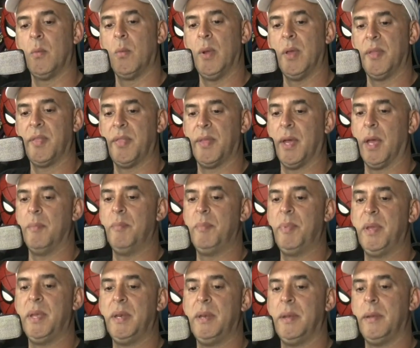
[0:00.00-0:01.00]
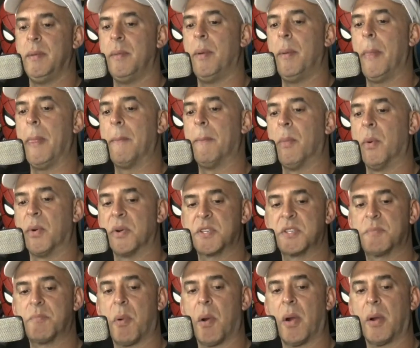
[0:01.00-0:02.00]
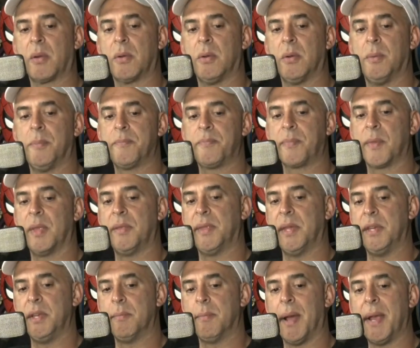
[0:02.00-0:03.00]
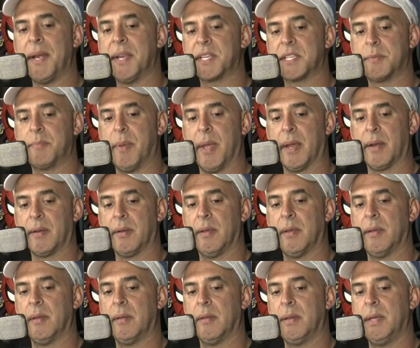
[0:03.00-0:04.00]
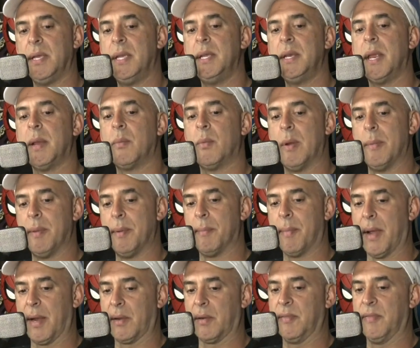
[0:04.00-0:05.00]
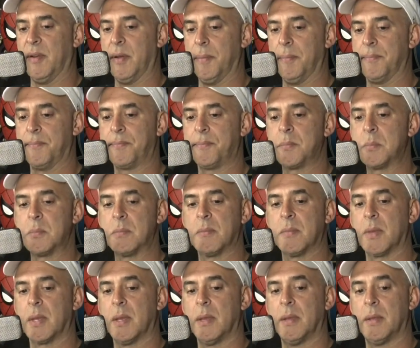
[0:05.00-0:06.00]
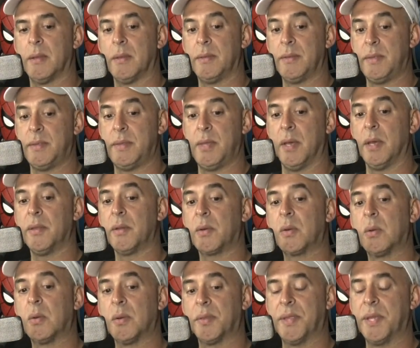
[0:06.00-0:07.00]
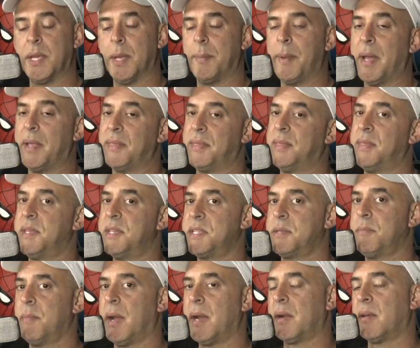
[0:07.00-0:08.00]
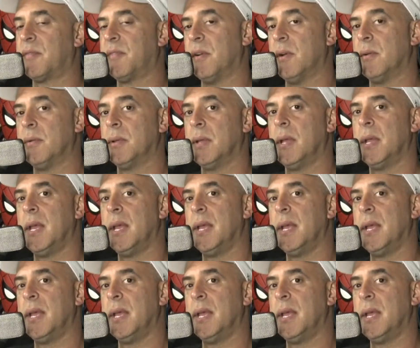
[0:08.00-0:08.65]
with a bit more sparkle than you might expect in a ribbon microphone. The other cool thing about this microphone